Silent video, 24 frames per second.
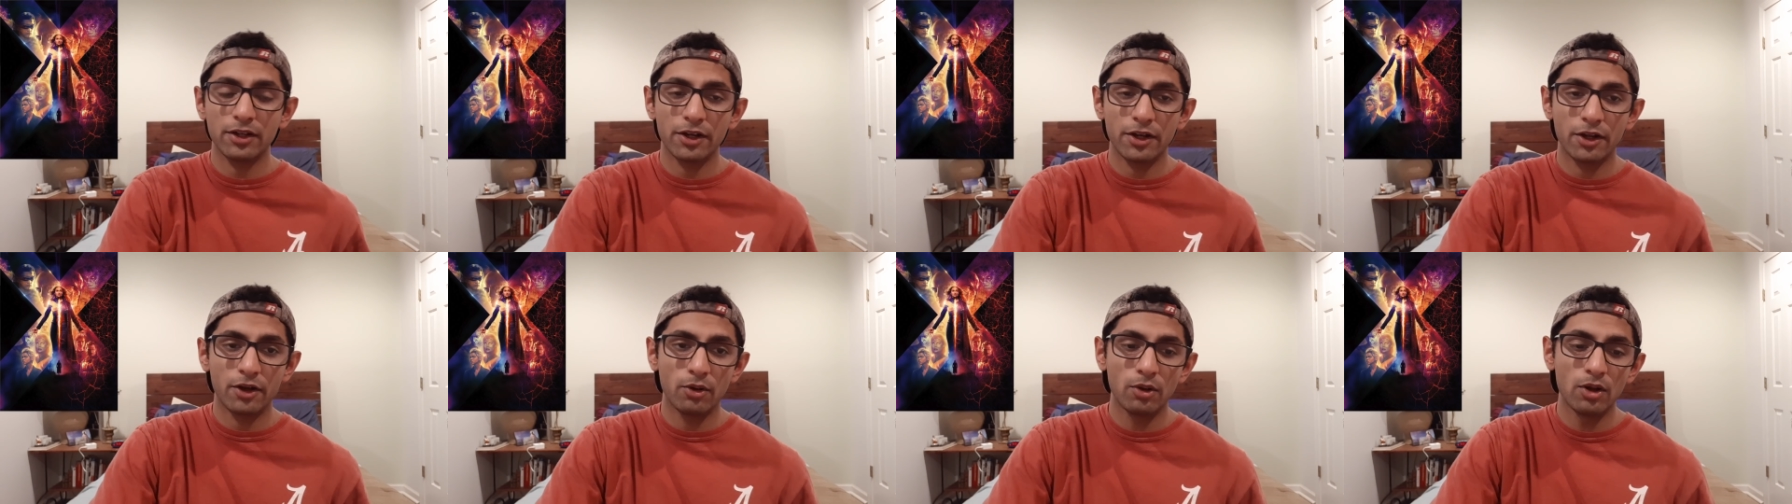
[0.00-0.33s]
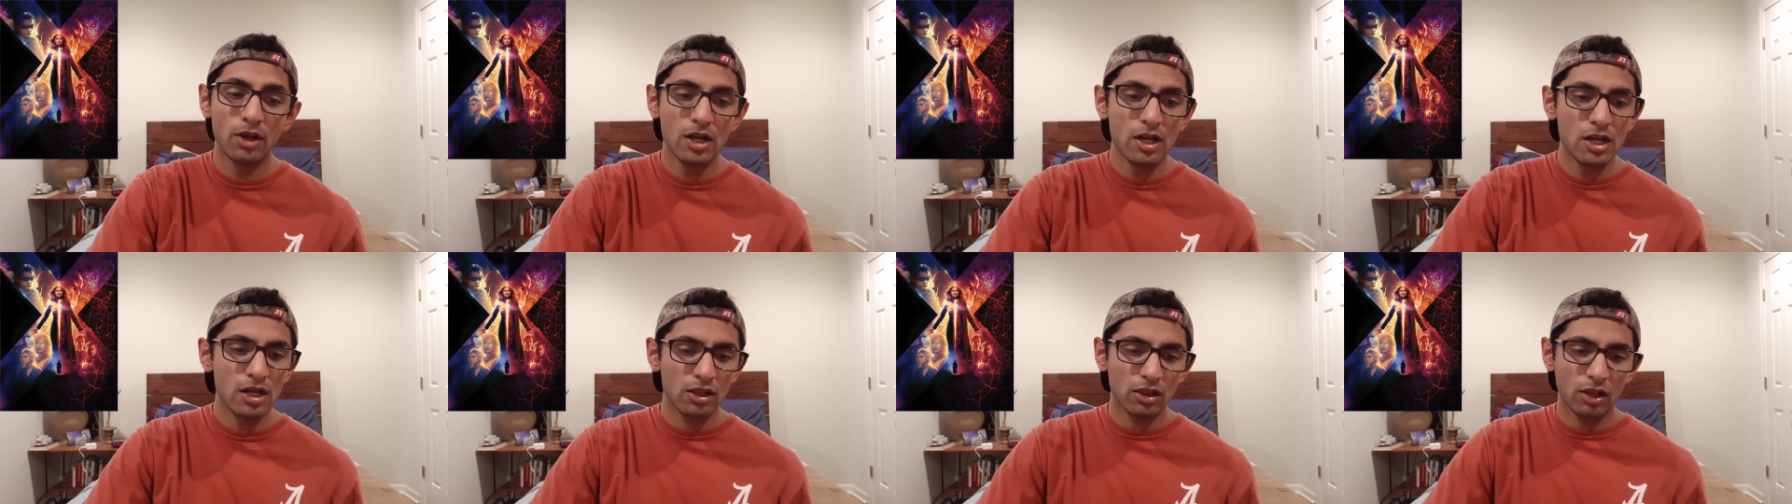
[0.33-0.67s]
You know,
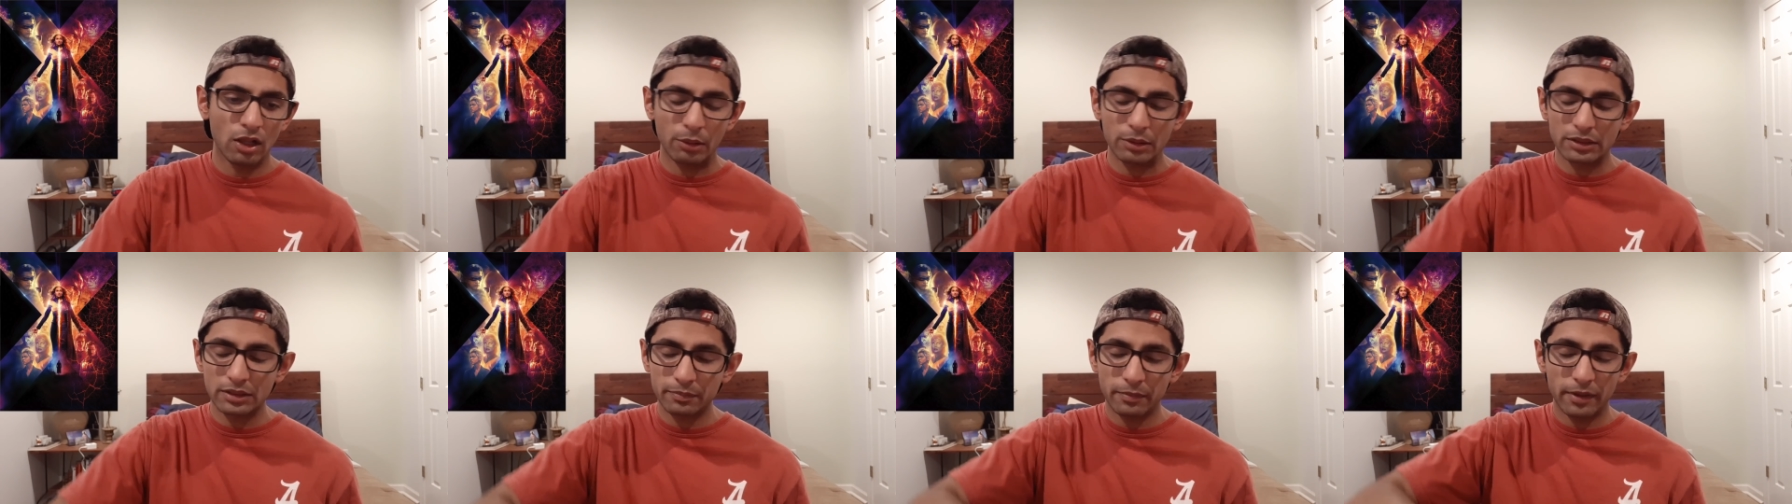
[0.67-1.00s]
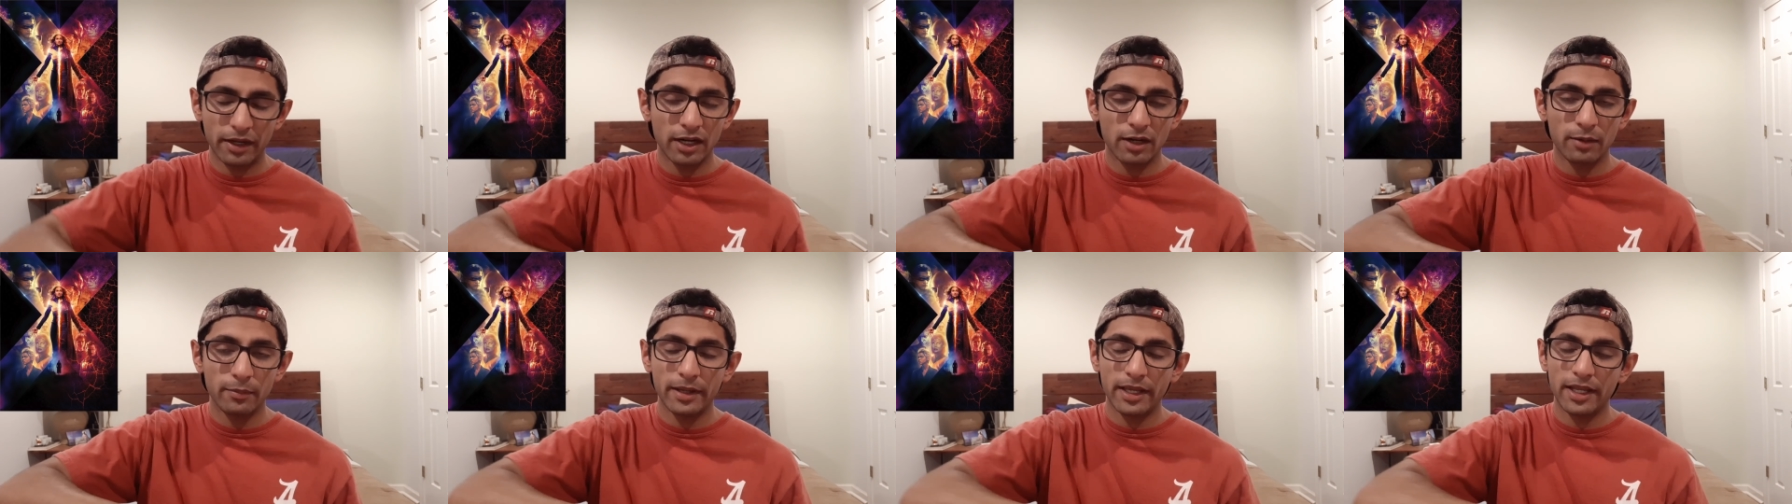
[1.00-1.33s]
along with
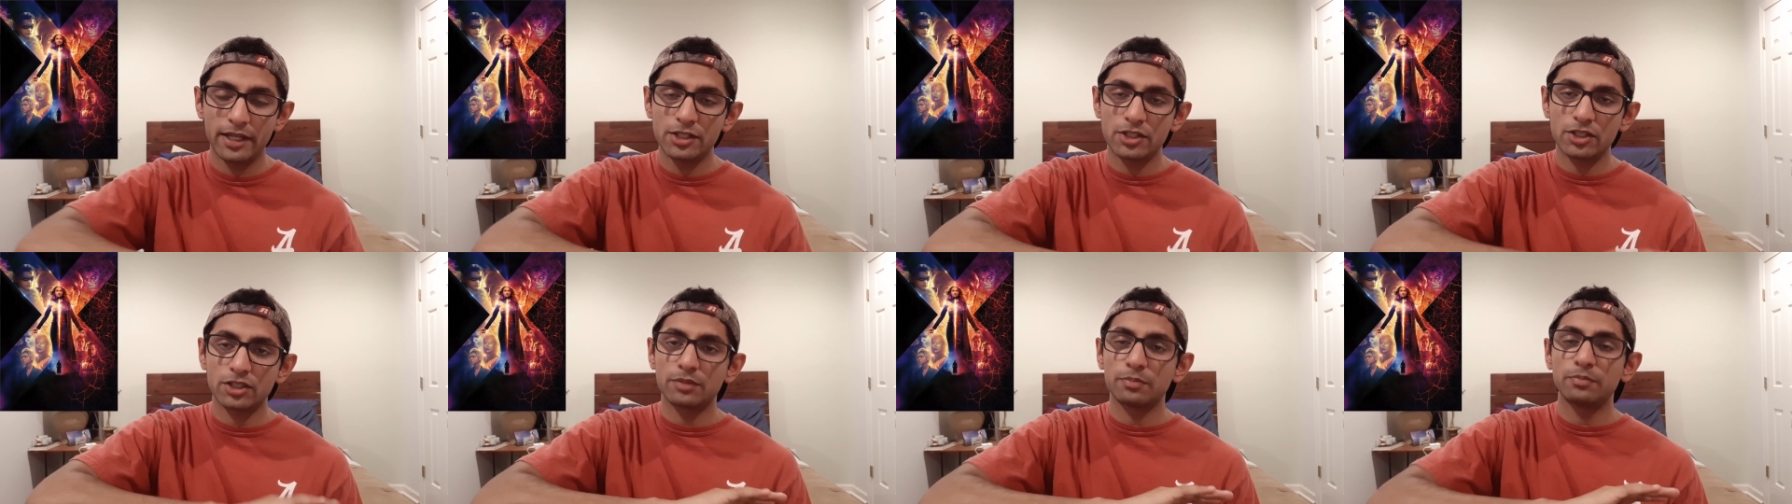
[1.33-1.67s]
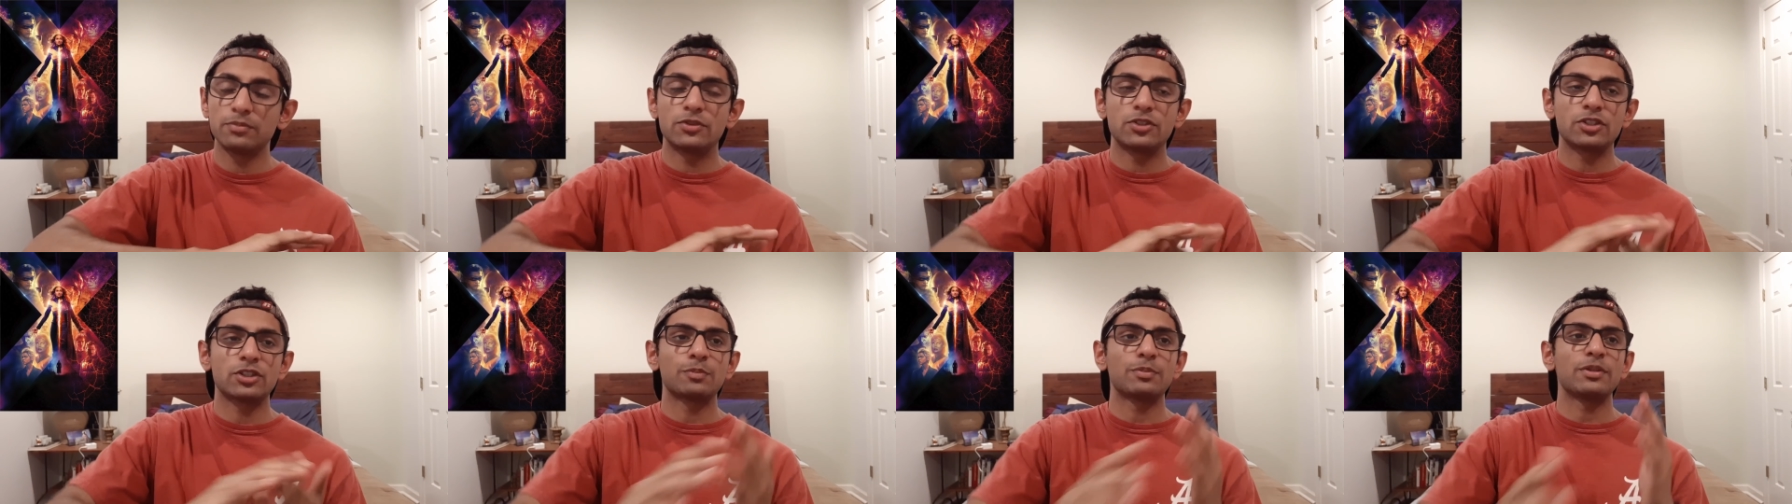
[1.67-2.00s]
Spider Man.
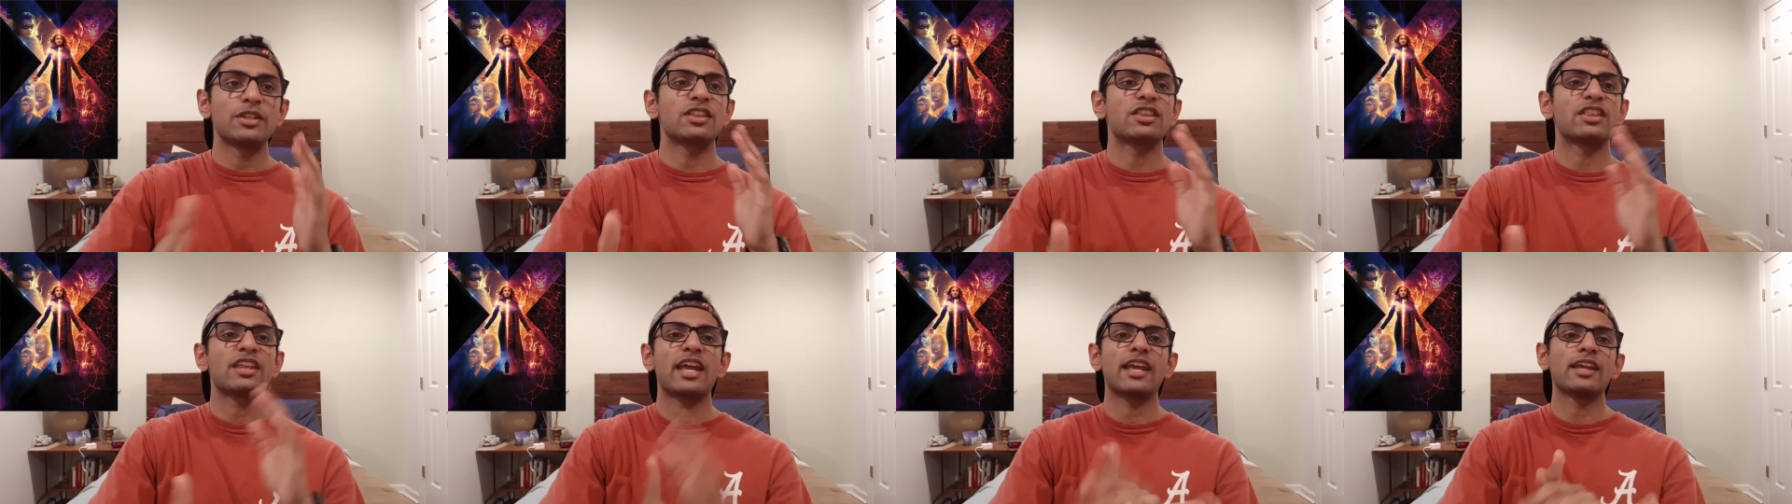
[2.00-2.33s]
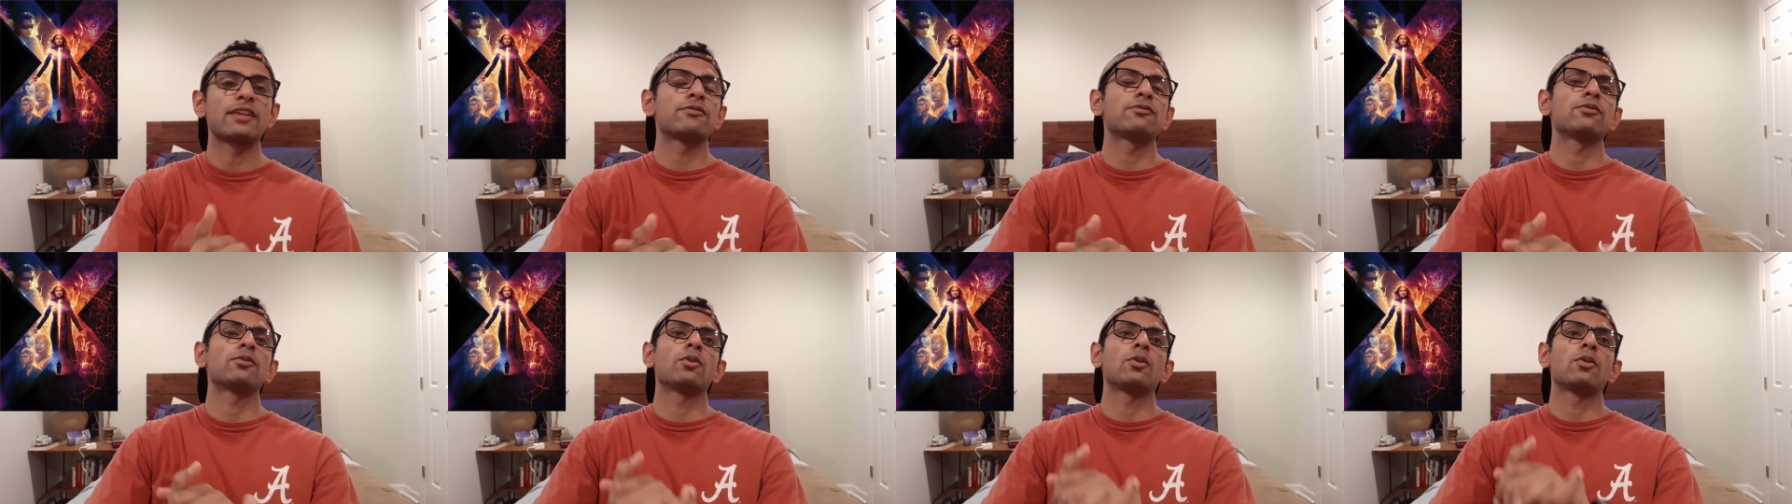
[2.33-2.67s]
Just just be
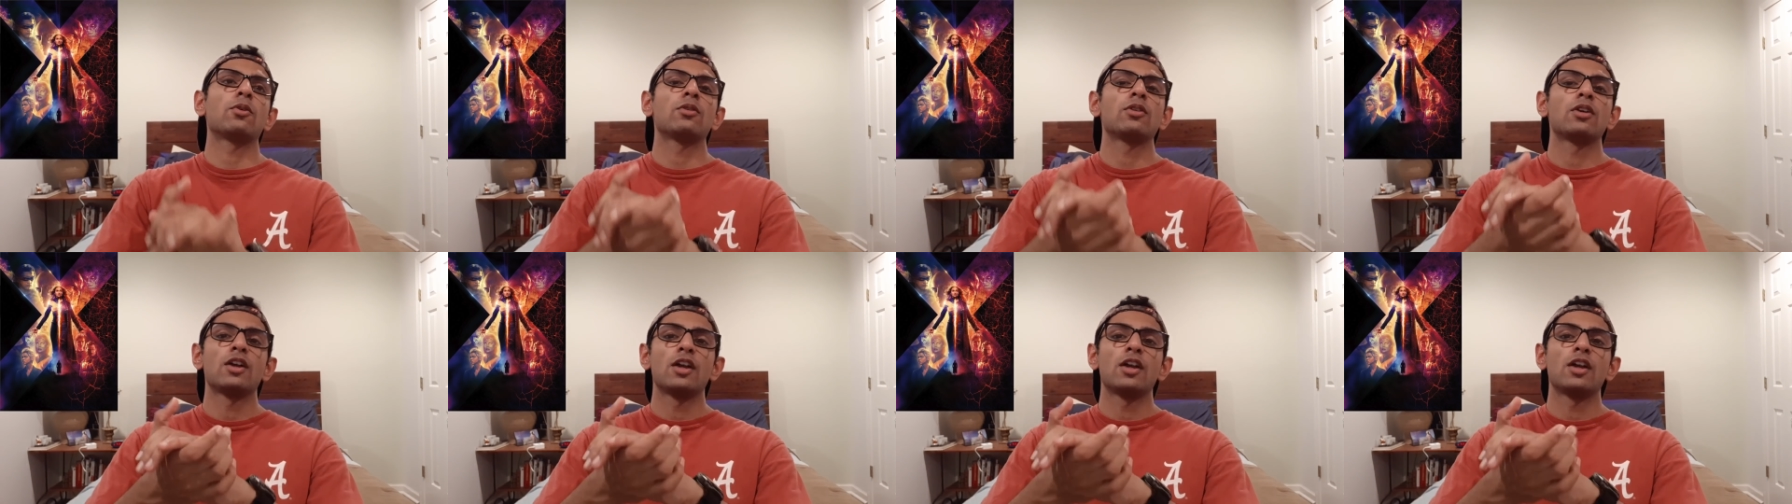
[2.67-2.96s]
thankful.